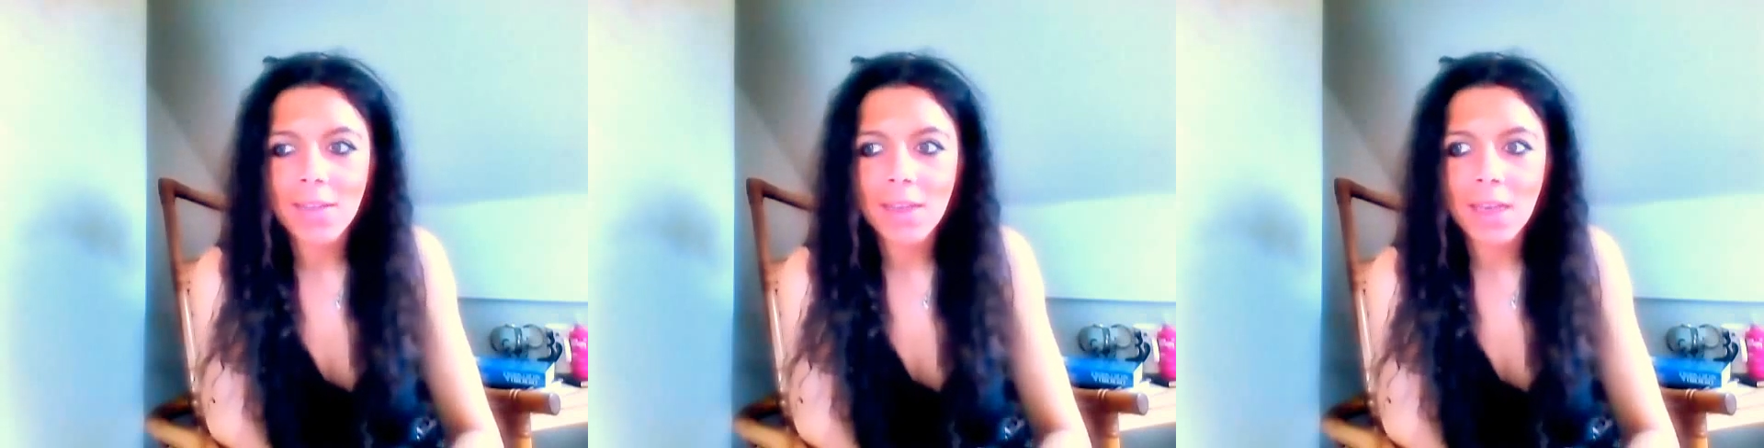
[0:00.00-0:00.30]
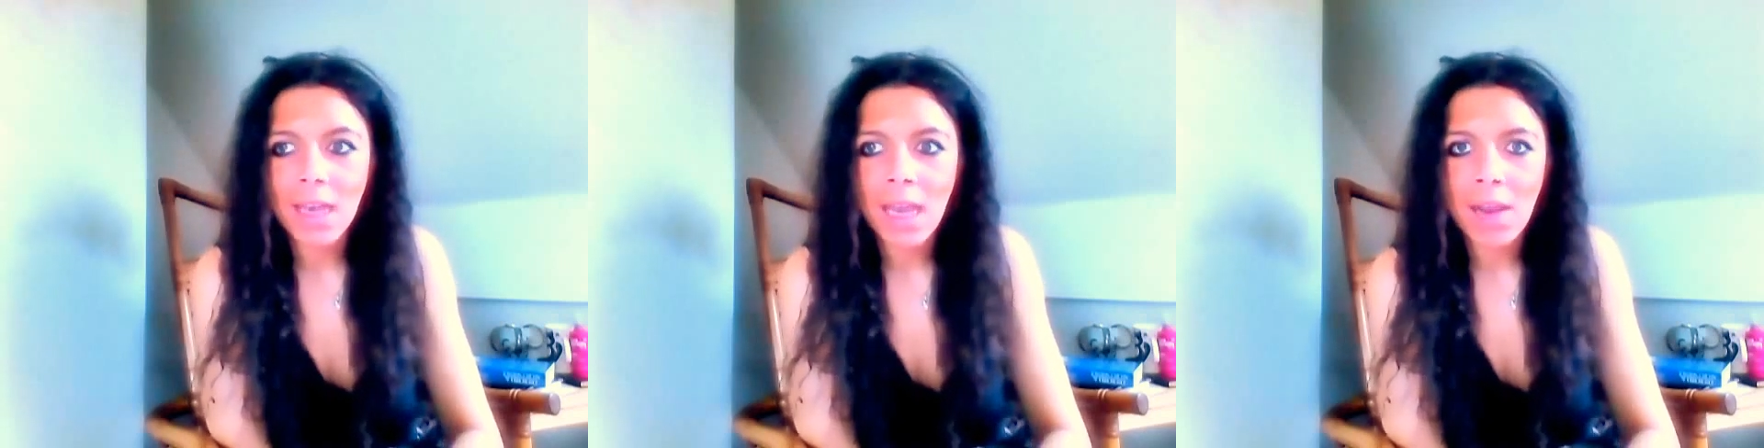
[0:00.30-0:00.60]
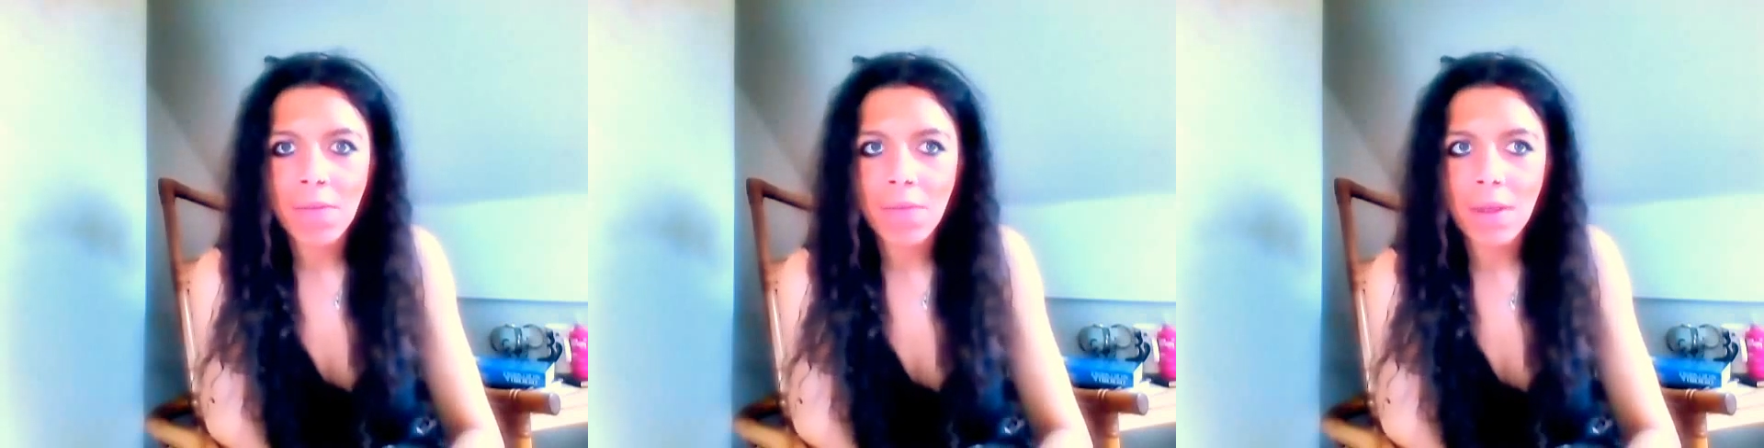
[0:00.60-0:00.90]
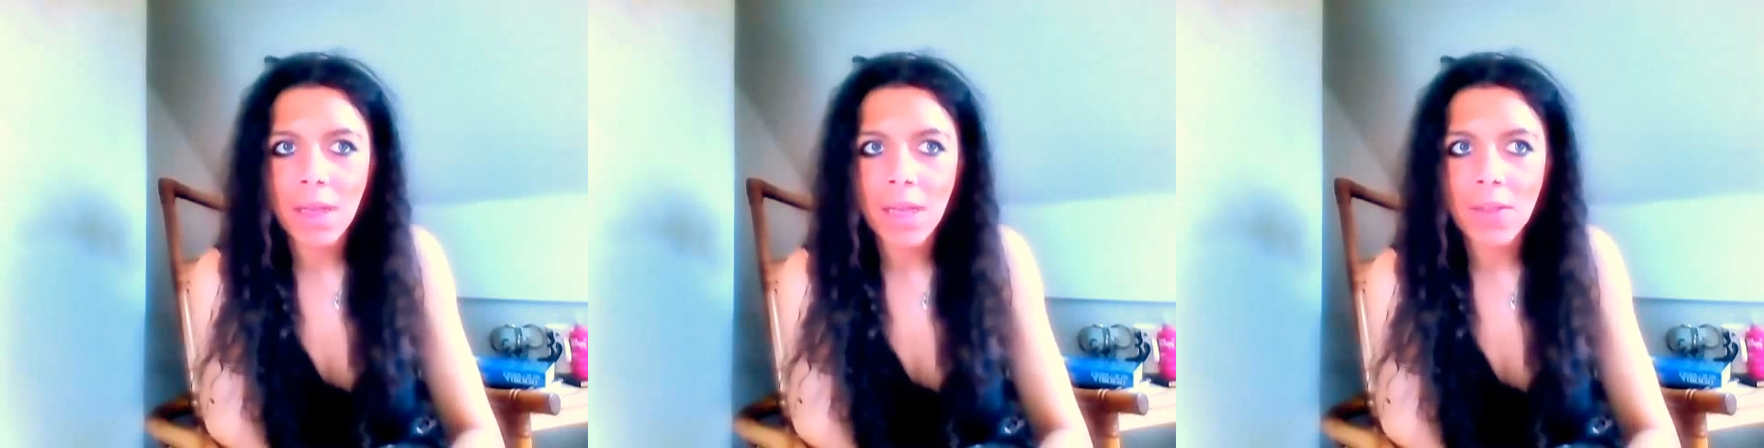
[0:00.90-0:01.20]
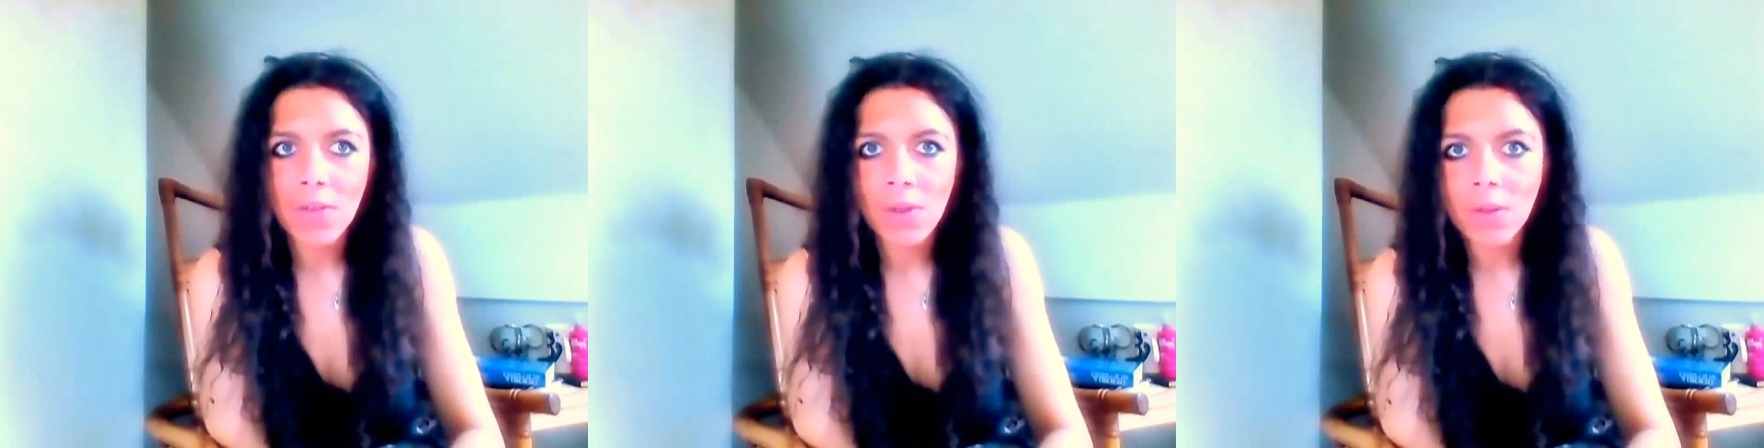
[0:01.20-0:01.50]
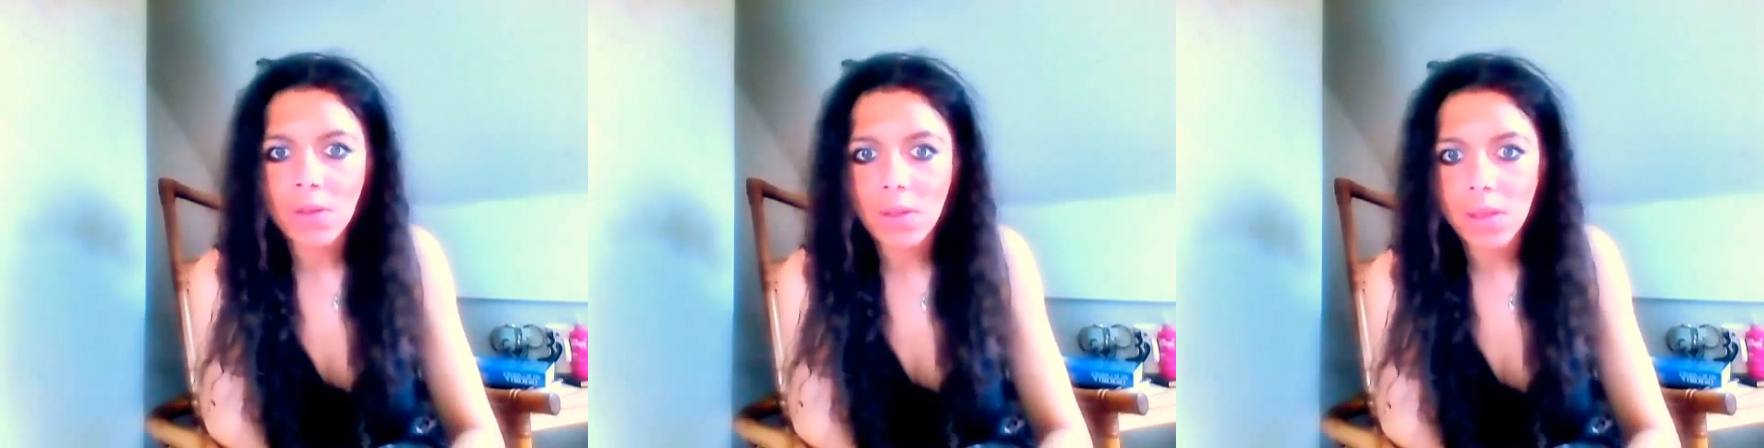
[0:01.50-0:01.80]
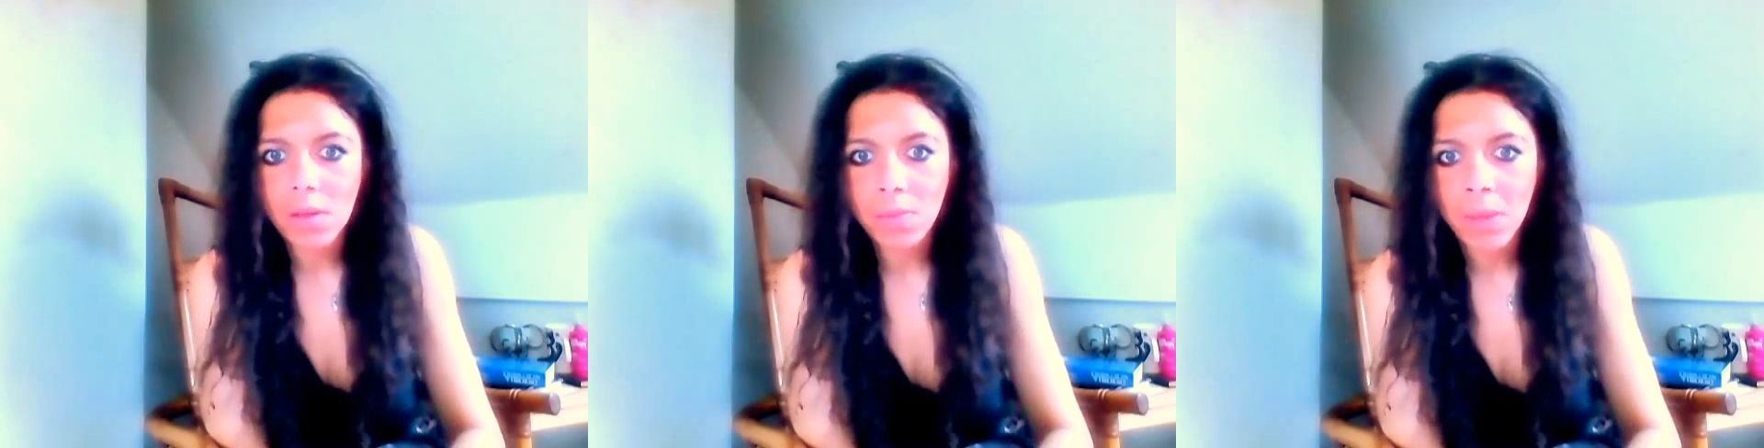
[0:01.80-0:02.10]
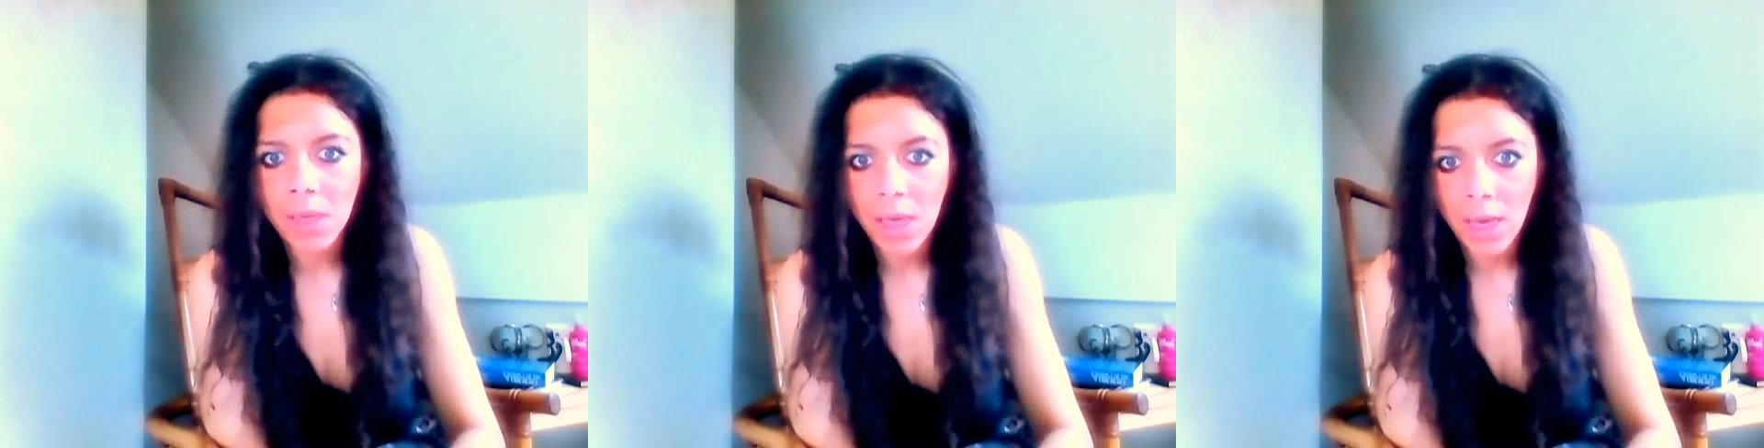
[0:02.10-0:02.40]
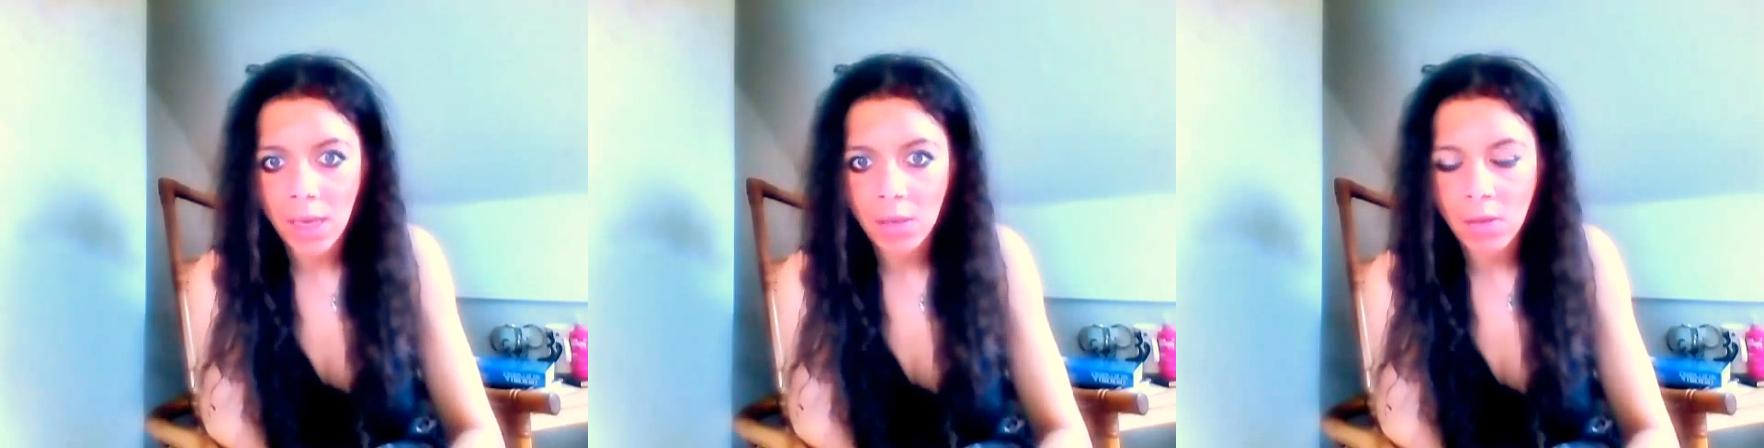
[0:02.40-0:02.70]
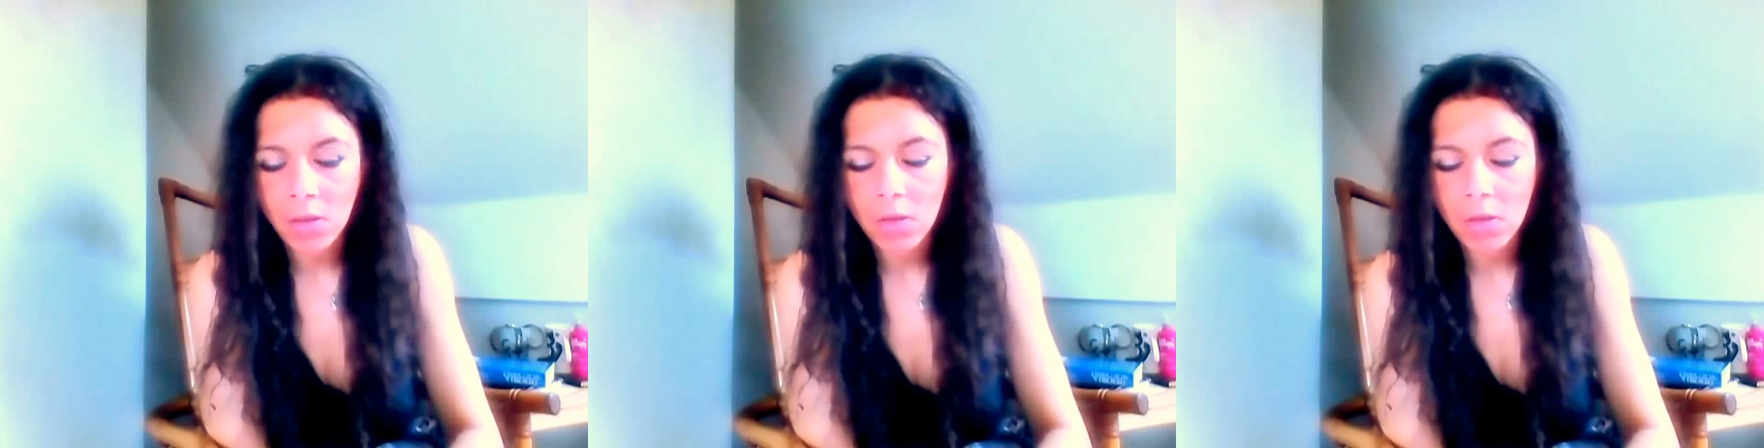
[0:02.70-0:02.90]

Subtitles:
But yet, if it took